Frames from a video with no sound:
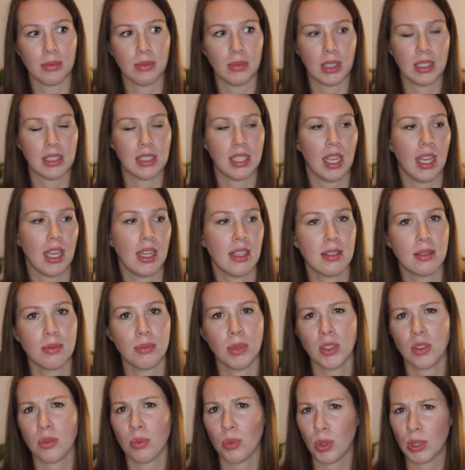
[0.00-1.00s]
it takes
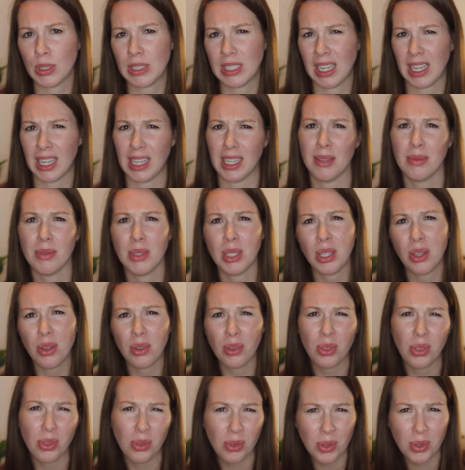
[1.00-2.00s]
much more time to
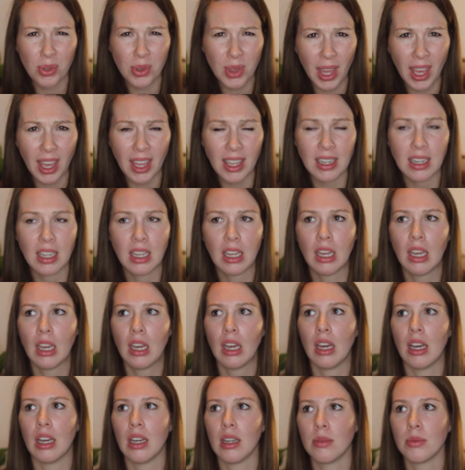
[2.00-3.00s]
go through that.
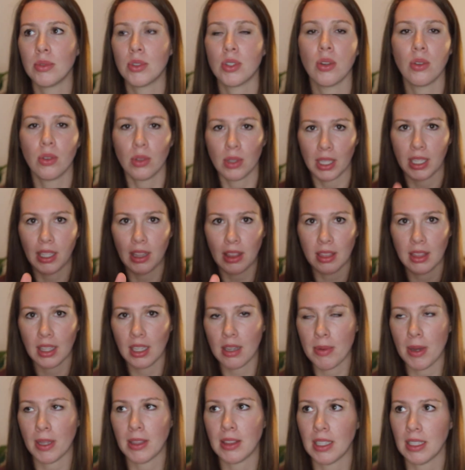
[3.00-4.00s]
So like, think
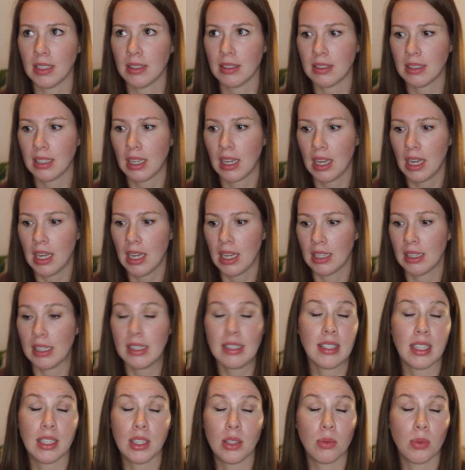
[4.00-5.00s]
about this.
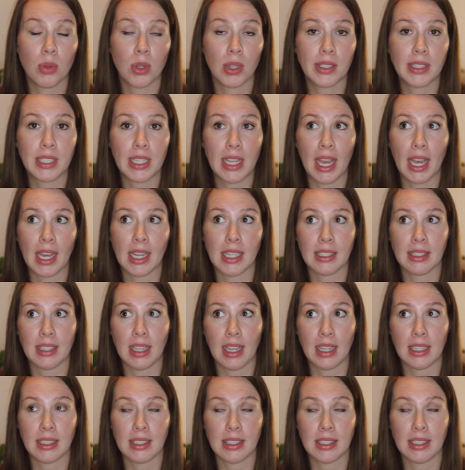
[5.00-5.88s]
Let's say you worked as a